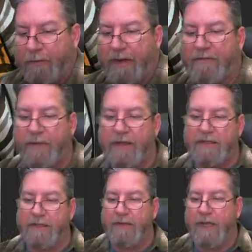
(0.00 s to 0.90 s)
but I've
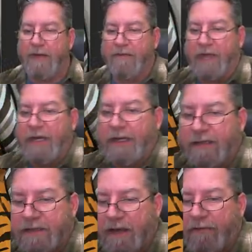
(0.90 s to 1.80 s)
made some kind of lighting
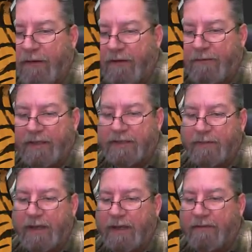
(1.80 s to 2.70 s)
discovery, I've made
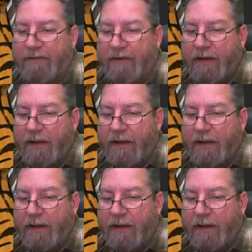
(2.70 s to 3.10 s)
some kind of